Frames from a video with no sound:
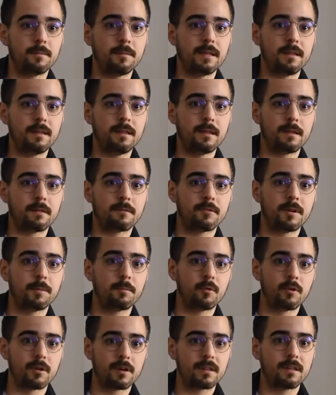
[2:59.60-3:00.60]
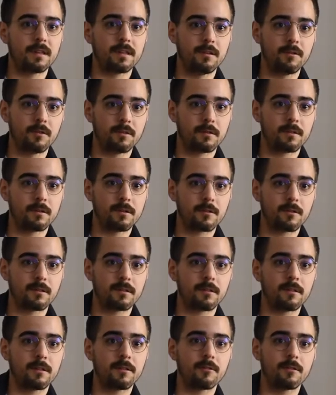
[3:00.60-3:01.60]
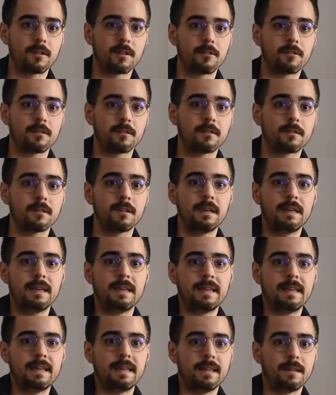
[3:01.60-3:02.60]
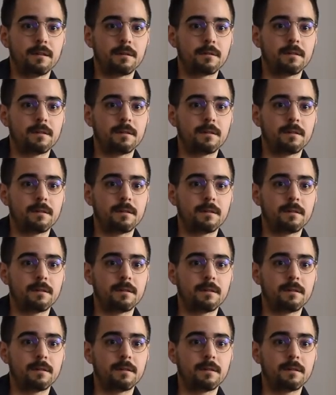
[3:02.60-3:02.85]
media's reporting on certain situations is